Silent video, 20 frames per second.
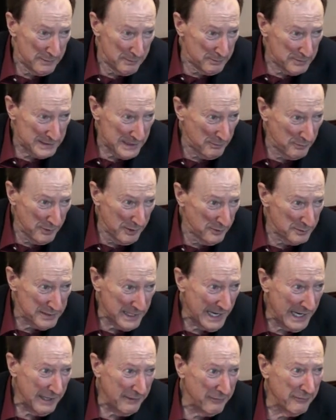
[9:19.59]
Sometimes
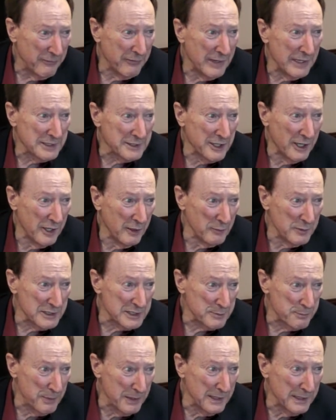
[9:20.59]
half of our time is
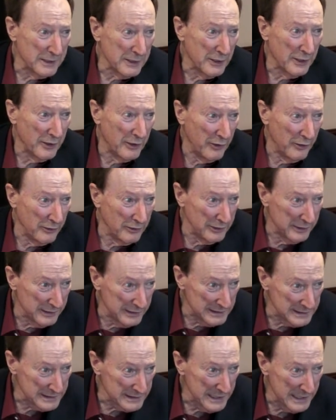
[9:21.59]
spent on
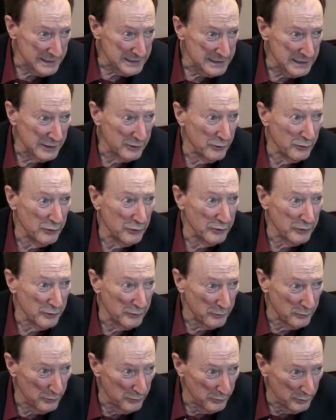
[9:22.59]
discussing all the
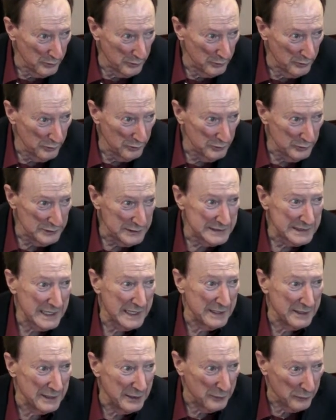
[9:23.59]
rules
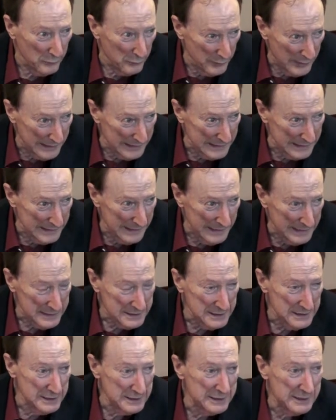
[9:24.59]
and the
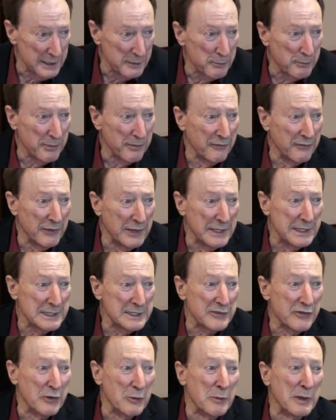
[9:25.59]
regulations that prevent us
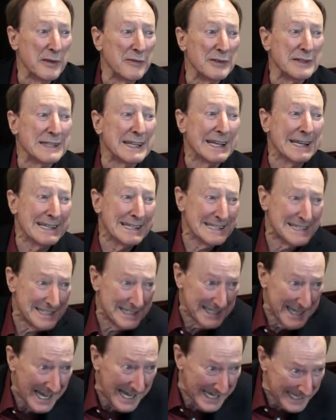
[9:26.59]
from even getting
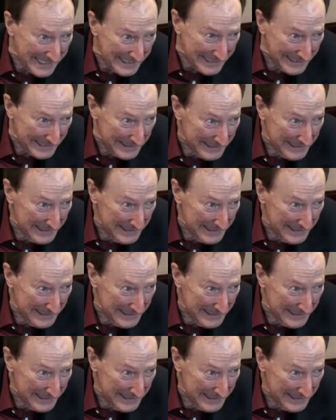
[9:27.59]
started.